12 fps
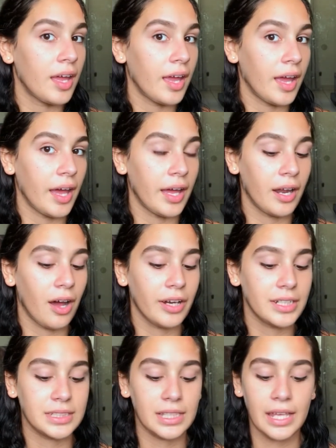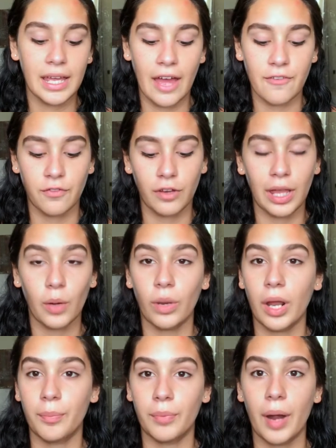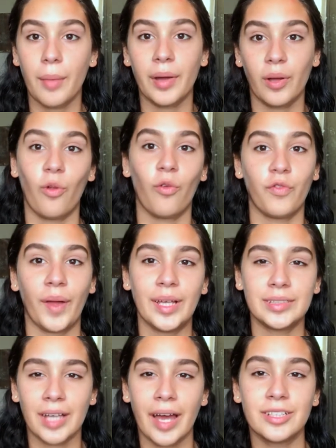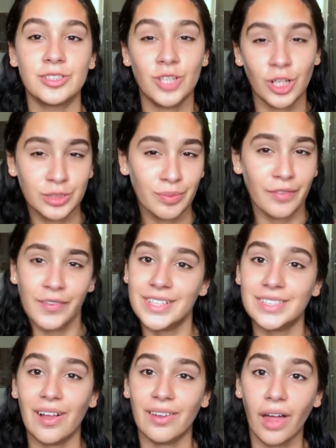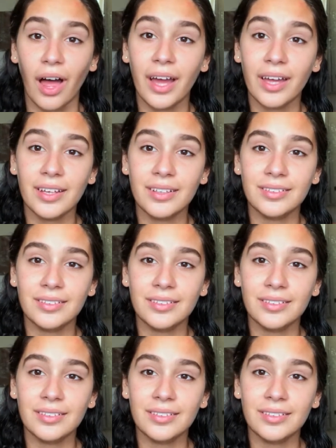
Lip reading: And honestly, I feel like when I prime my whole face, I touch my face a lot,